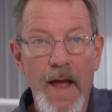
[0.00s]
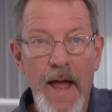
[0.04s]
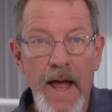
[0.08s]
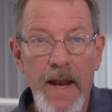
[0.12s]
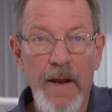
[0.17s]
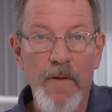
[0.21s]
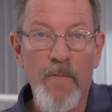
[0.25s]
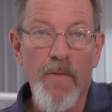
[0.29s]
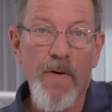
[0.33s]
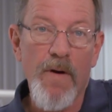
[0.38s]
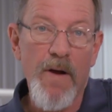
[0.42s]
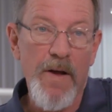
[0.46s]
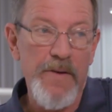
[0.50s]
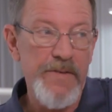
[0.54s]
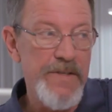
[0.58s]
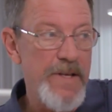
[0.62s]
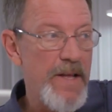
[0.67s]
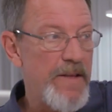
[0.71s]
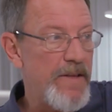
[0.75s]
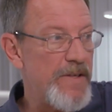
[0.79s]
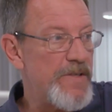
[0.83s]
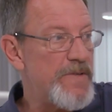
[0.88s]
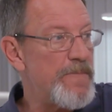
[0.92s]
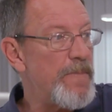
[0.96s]
anywhere else
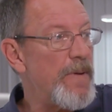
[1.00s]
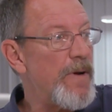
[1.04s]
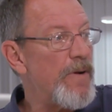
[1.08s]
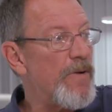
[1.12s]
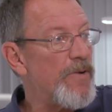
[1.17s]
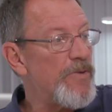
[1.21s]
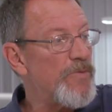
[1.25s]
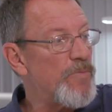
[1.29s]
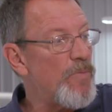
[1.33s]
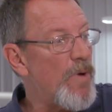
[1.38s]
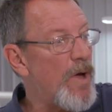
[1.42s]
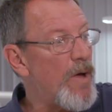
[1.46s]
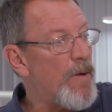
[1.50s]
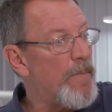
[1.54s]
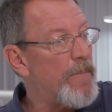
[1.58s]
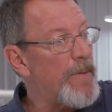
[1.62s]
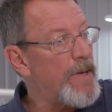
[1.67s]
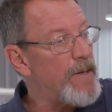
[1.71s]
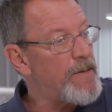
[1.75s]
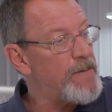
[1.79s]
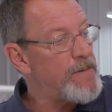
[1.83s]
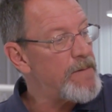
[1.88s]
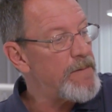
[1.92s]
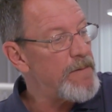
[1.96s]
on the spinner as well.
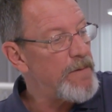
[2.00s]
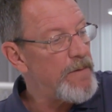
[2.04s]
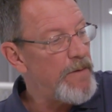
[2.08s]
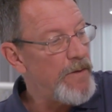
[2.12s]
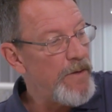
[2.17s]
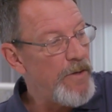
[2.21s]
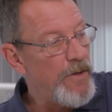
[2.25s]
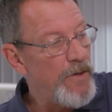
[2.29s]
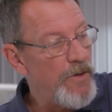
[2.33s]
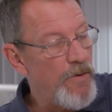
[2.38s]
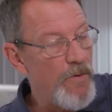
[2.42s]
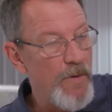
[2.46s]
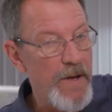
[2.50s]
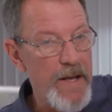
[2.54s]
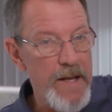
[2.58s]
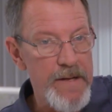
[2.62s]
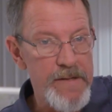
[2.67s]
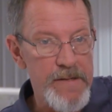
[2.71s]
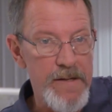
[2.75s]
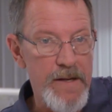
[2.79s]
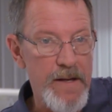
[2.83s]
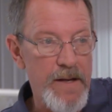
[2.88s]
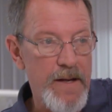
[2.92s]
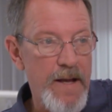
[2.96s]
But you'll
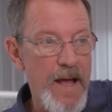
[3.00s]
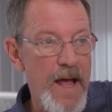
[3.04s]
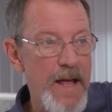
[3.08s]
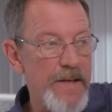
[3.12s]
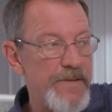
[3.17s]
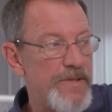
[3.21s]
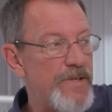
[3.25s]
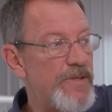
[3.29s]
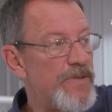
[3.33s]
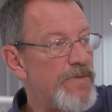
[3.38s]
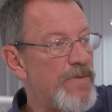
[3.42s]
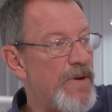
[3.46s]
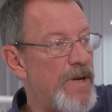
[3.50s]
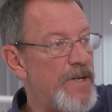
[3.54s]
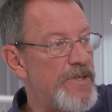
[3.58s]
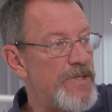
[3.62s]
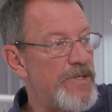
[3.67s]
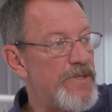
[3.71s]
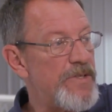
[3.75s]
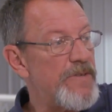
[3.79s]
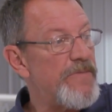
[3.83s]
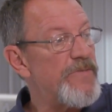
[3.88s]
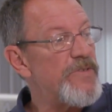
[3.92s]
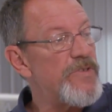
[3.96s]
get uh,
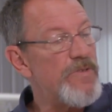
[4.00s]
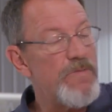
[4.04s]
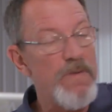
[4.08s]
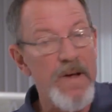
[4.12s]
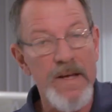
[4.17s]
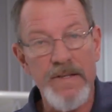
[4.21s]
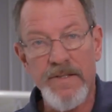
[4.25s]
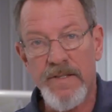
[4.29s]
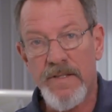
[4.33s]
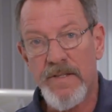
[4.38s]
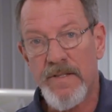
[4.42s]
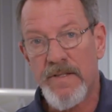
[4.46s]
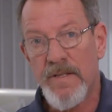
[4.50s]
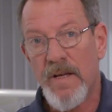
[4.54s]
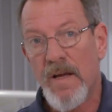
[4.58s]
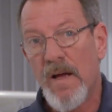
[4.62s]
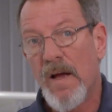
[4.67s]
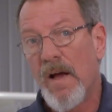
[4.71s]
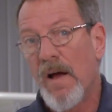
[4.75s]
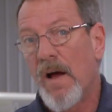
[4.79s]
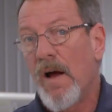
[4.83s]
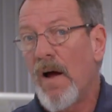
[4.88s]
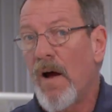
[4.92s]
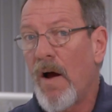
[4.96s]
concentrations of stresses
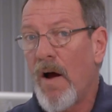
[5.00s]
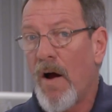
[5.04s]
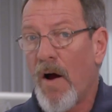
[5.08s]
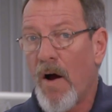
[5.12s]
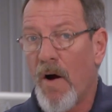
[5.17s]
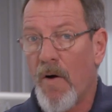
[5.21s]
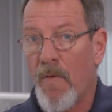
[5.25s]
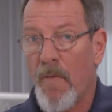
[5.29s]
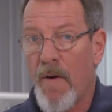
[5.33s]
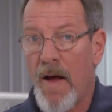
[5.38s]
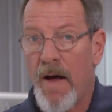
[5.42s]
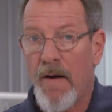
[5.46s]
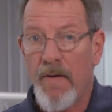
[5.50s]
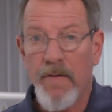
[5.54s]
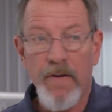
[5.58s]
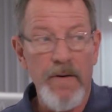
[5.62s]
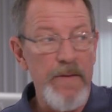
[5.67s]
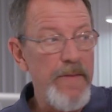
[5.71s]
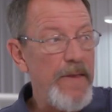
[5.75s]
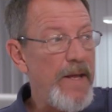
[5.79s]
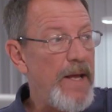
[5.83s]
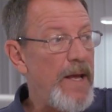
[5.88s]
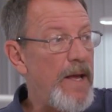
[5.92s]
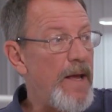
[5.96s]

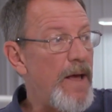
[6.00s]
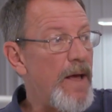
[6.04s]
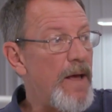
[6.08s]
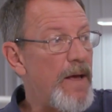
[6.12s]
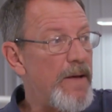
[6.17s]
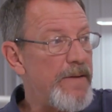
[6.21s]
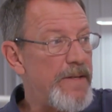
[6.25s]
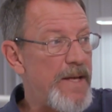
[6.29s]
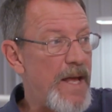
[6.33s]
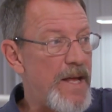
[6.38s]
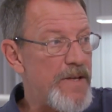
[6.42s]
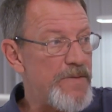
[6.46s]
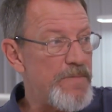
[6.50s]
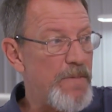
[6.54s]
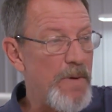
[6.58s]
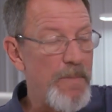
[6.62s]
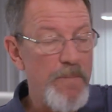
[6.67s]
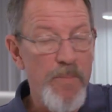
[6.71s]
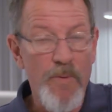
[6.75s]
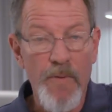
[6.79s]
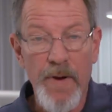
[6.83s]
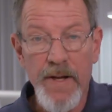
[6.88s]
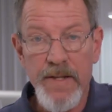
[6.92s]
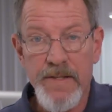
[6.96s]
around the uh,
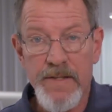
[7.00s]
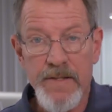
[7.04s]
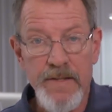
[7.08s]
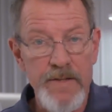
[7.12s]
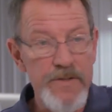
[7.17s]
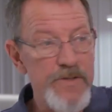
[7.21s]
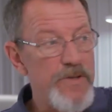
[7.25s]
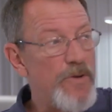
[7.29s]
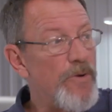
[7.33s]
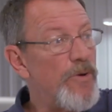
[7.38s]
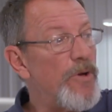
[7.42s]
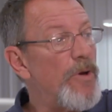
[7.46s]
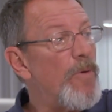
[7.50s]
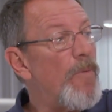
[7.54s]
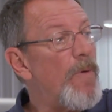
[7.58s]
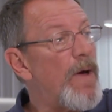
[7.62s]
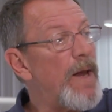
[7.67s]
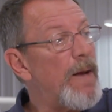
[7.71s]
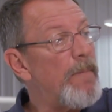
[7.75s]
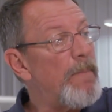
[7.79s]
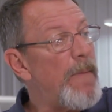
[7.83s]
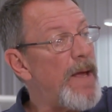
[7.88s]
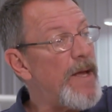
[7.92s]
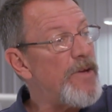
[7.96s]
attachment points. So you'll
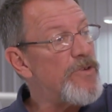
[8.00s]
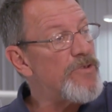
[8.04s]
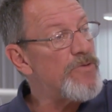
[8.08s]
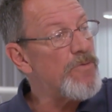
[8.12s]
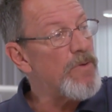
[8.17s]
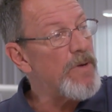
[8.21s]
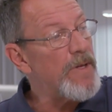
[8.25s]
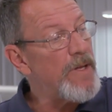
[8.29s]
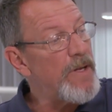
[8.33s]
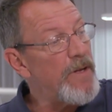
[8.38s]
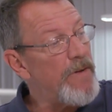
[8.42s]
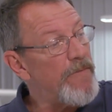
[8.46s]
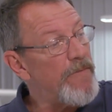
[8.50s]
want to make sure that